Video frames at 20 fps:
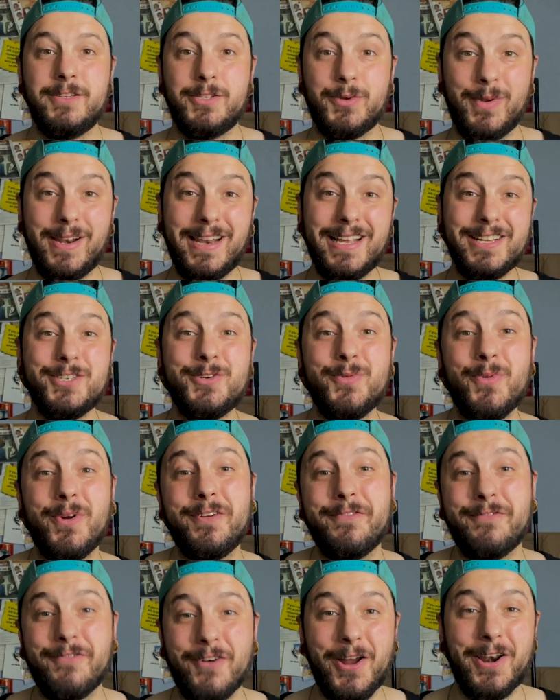So unless you
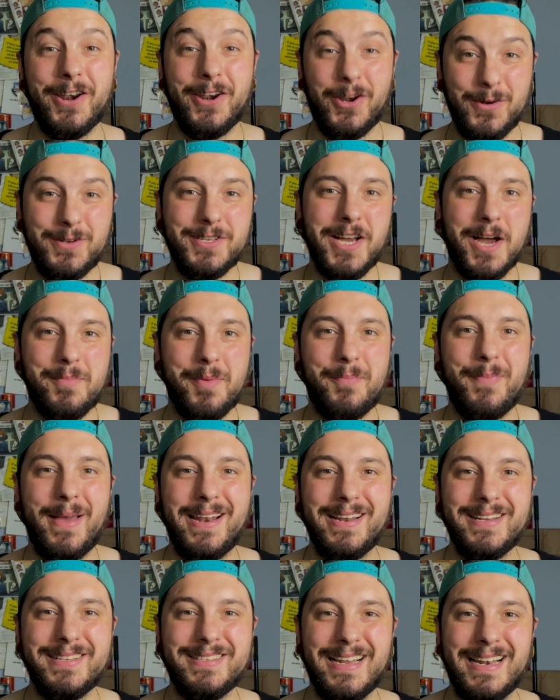want to find a new type of
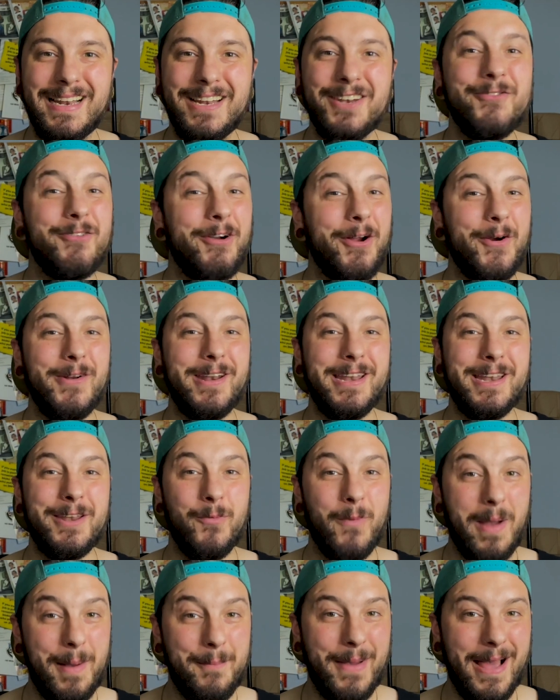penicillin growing in
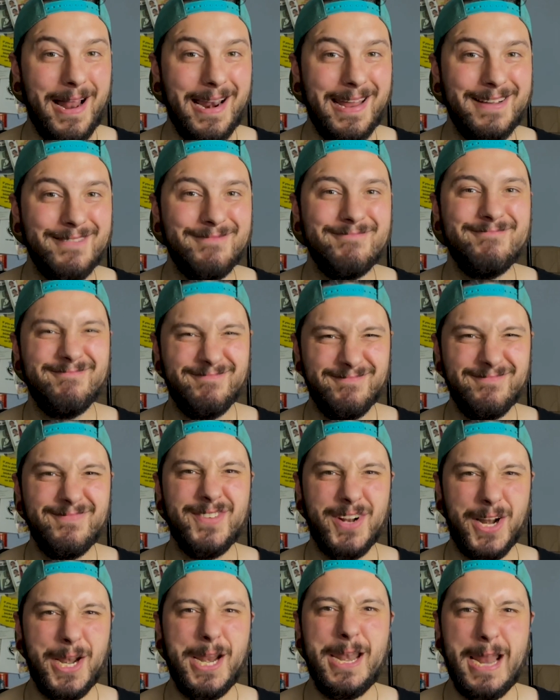your wet palette,
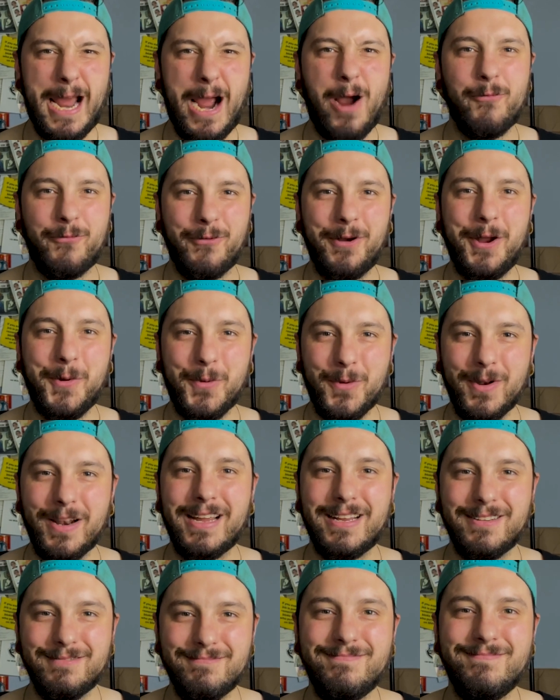clean it out
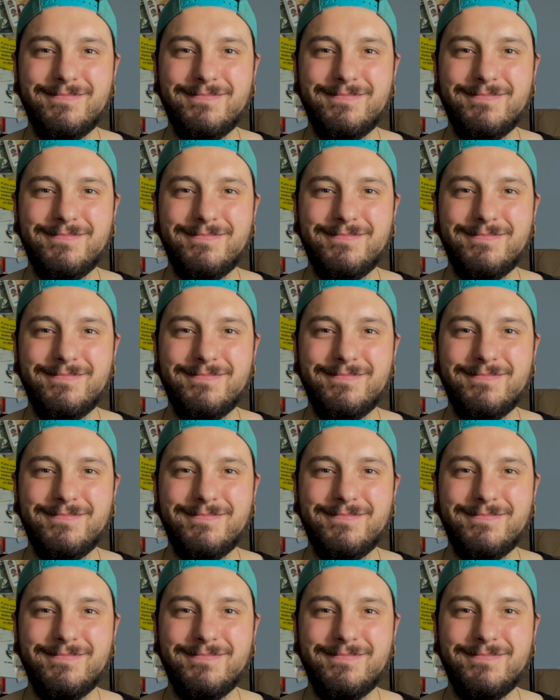frequently.